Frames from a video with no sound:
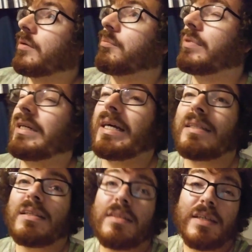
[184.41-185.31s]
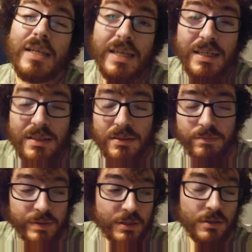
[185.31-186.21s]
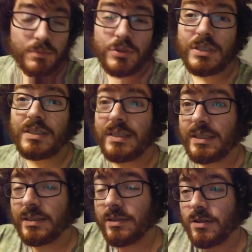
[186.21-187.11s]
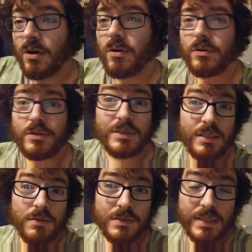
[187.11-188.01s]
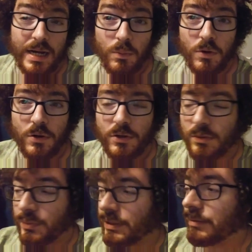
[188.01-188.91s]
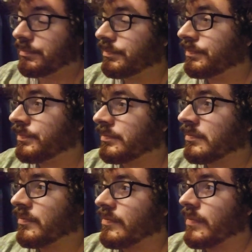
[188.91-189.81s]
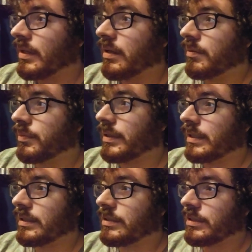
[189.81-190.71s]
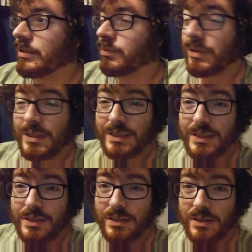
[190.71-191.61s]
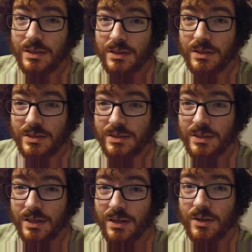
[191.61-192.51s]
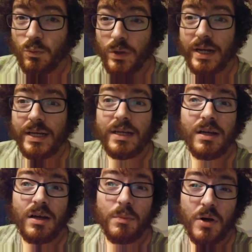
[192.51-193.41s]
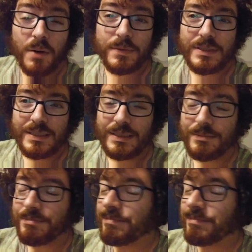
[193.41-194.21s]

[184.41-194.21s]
But at the, the end of the film, she did call herself Skywalker, but but she's really uh, Rey Palpatine.